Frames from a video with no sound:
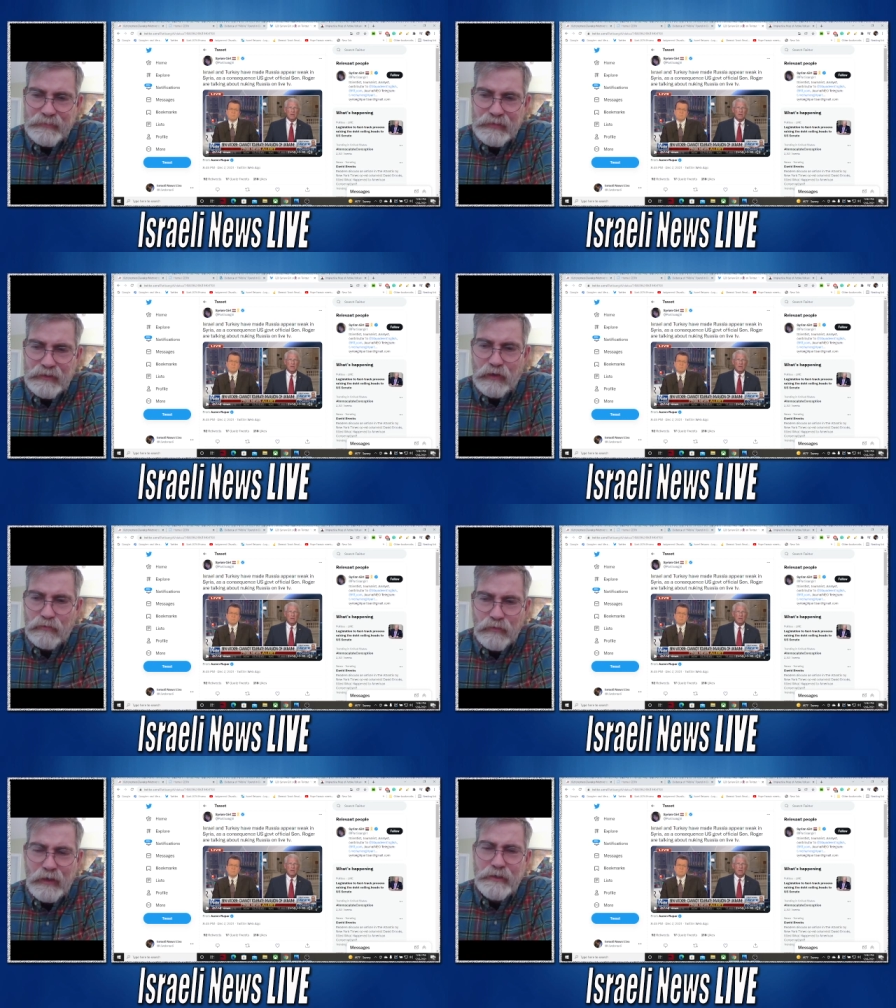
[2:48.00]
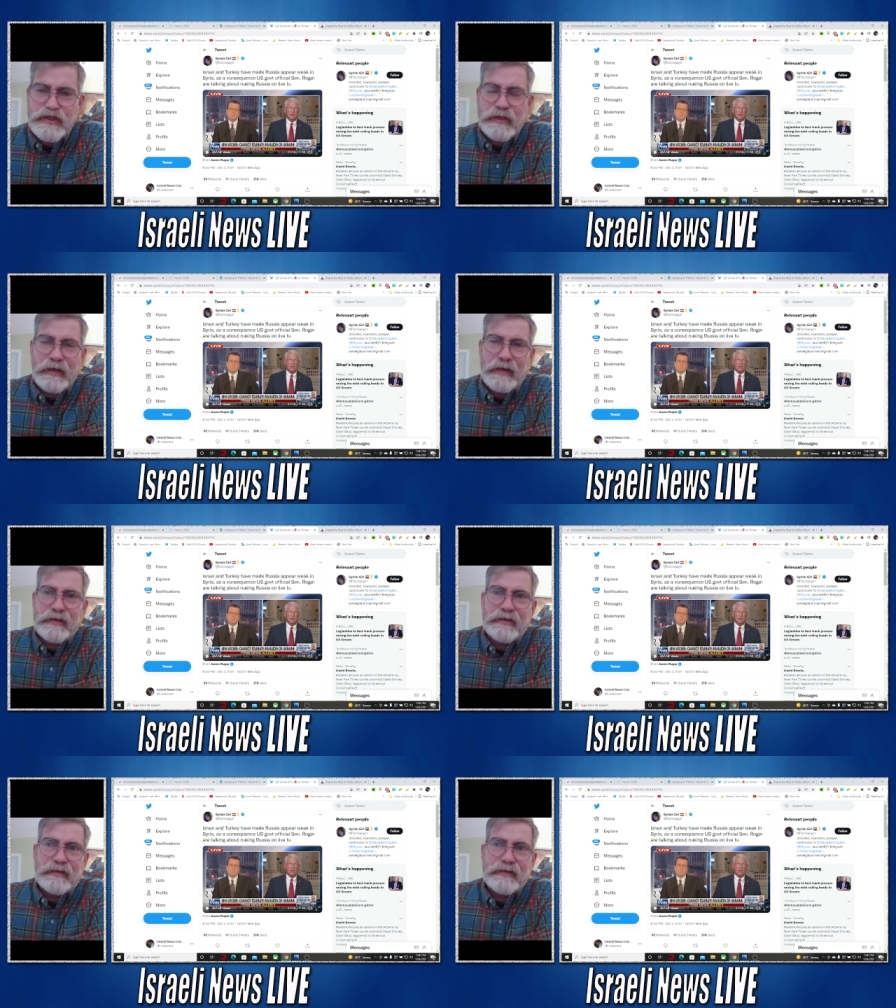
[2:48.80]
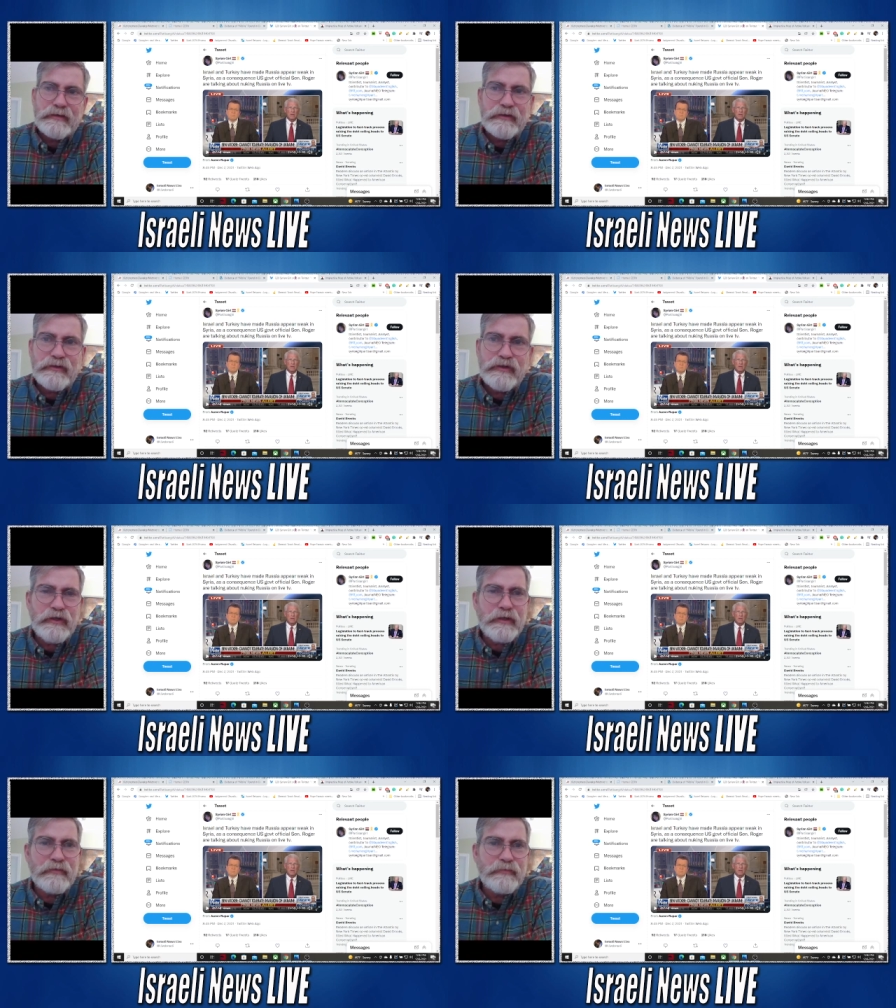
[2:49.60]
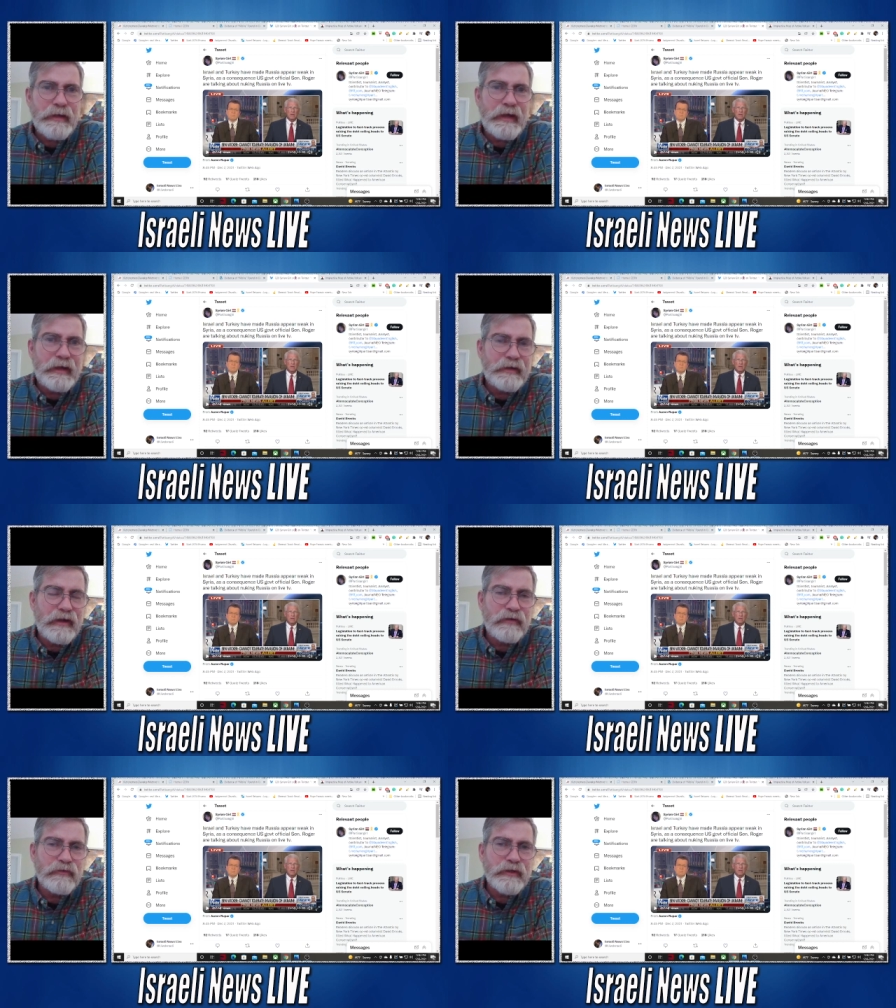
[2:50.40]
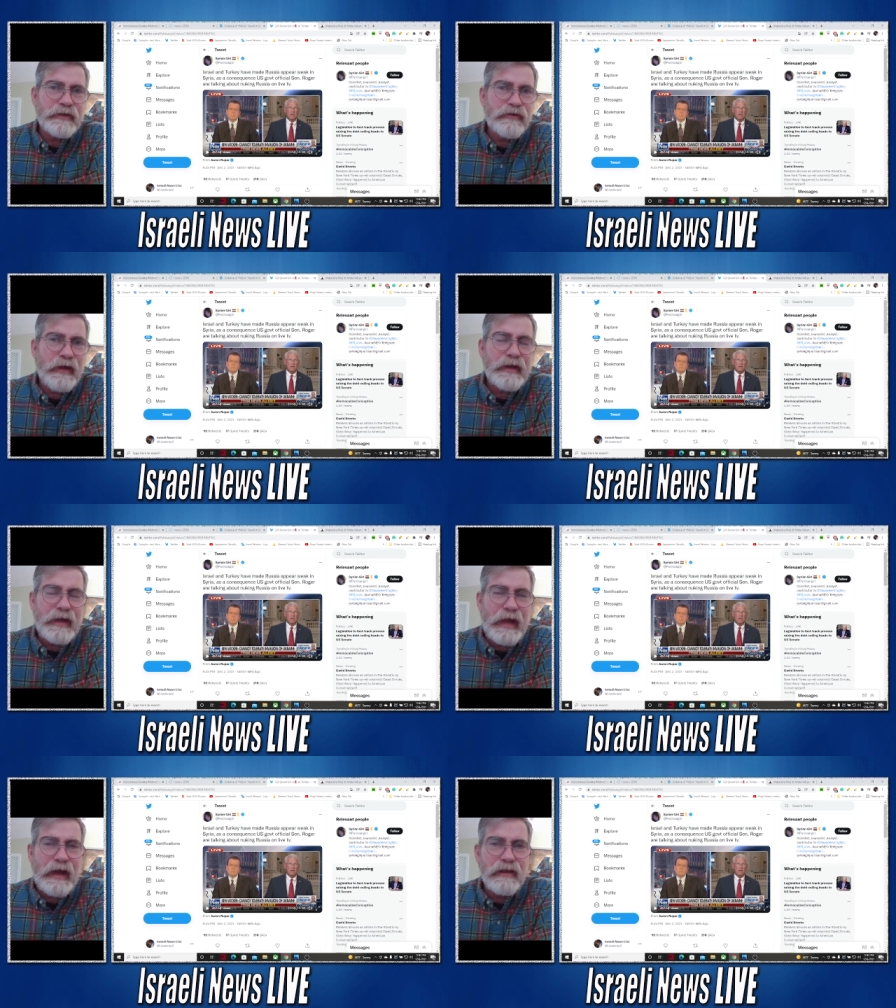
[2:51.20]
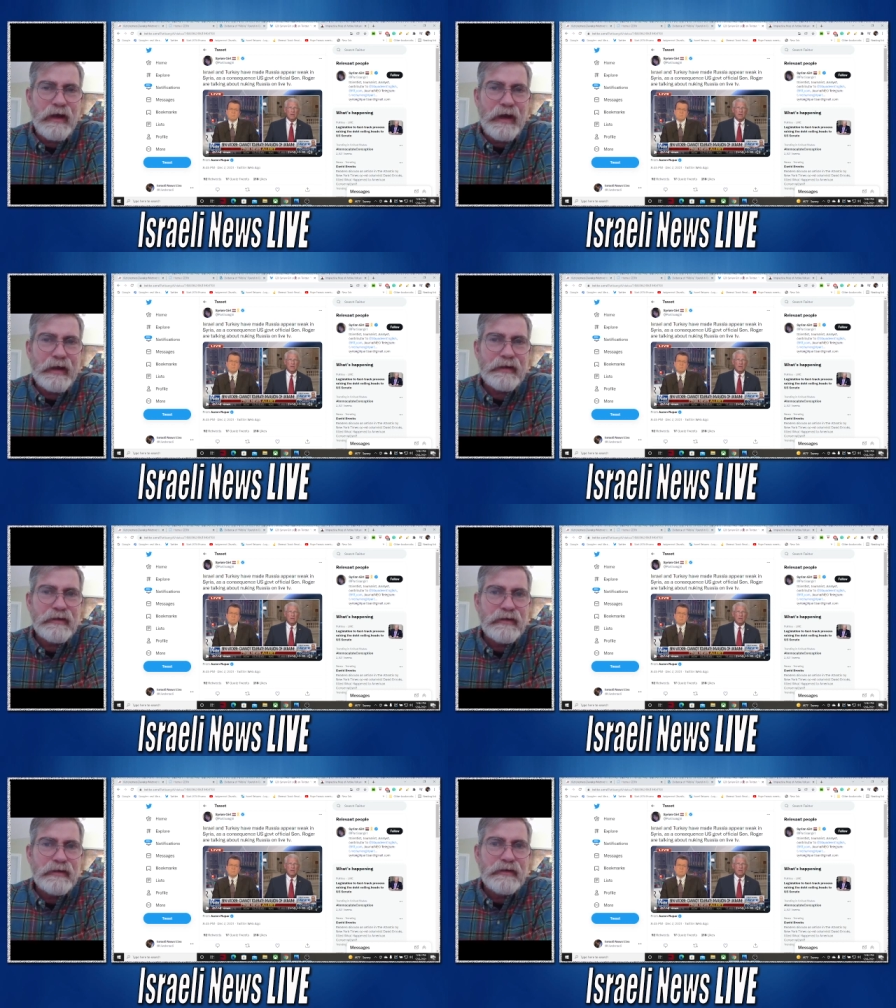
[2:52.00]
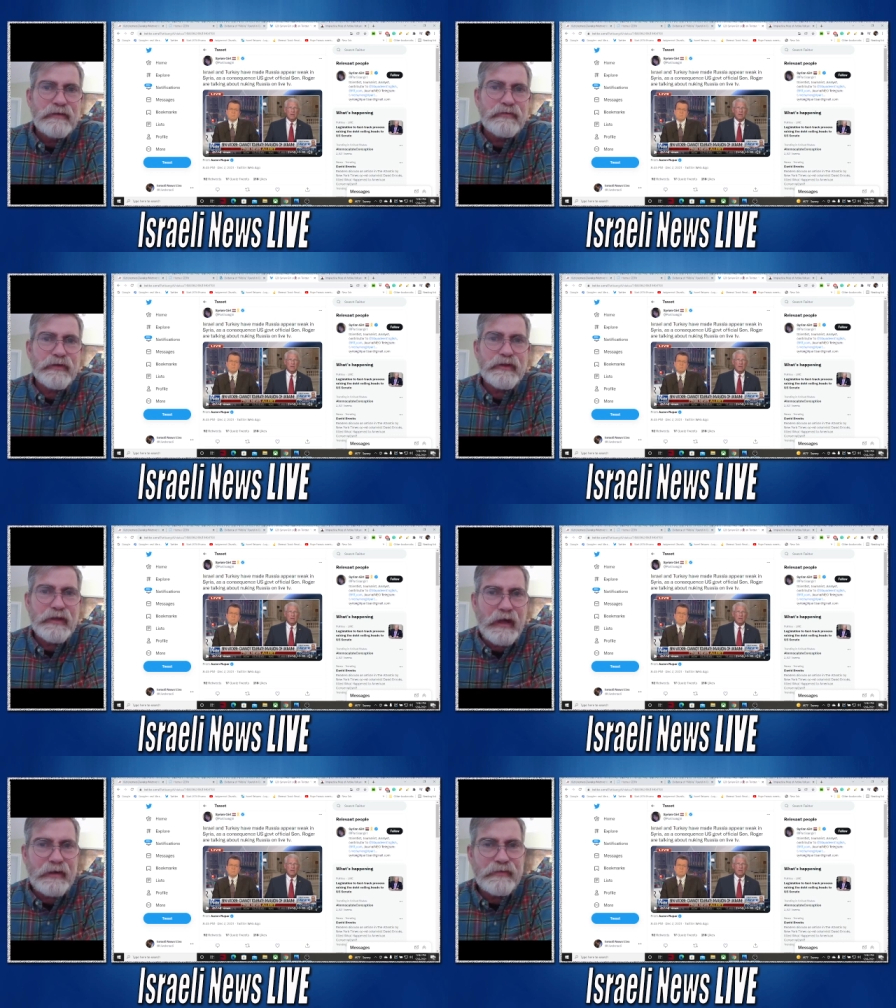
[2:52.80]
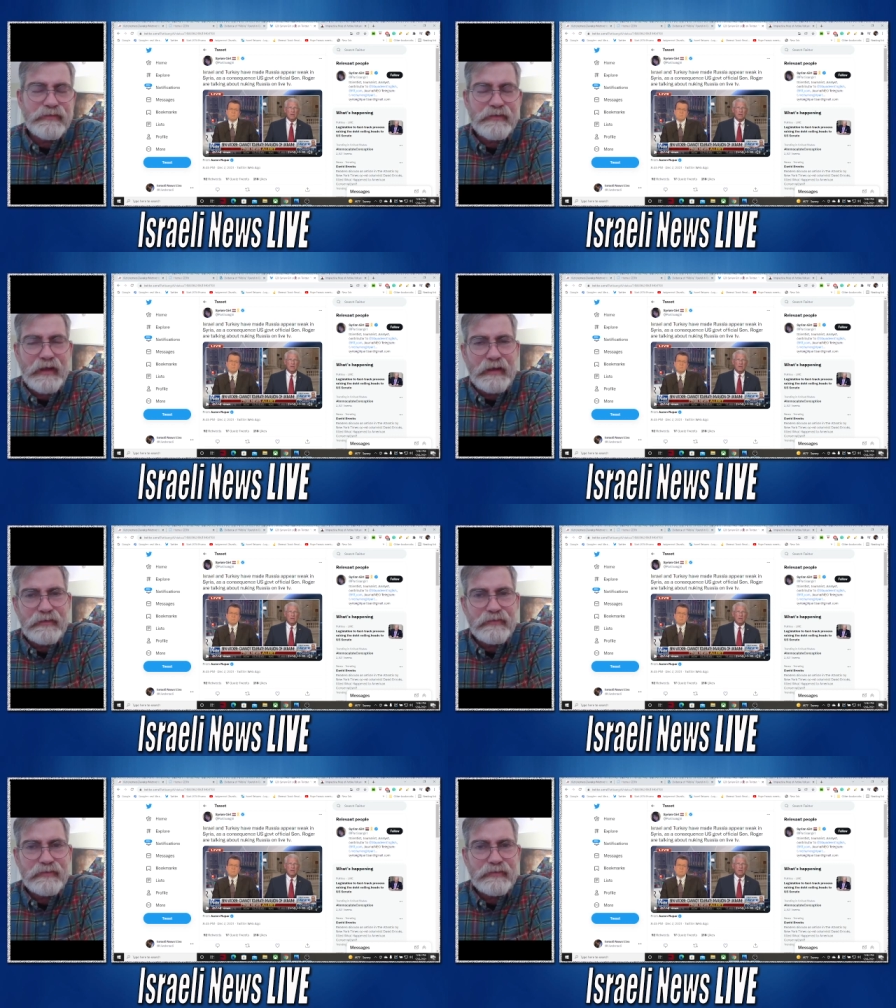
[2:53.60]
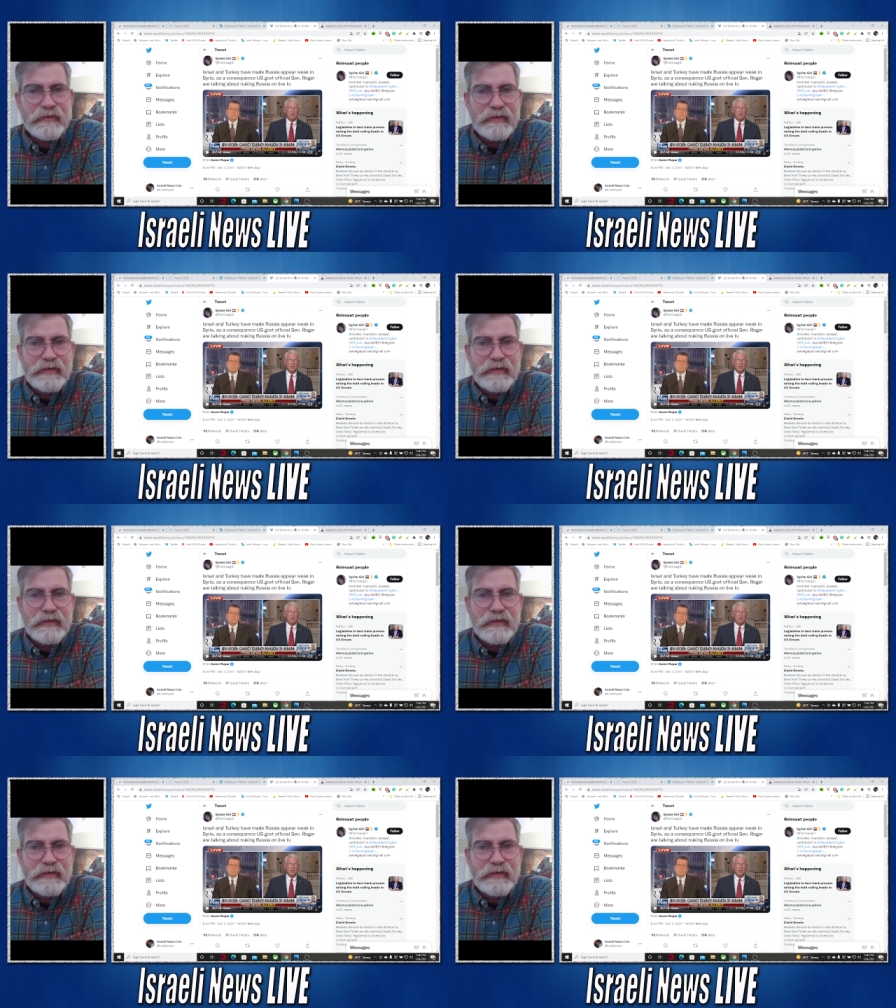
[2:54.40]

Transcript: you know, Russia could have been a really great ally for the United States.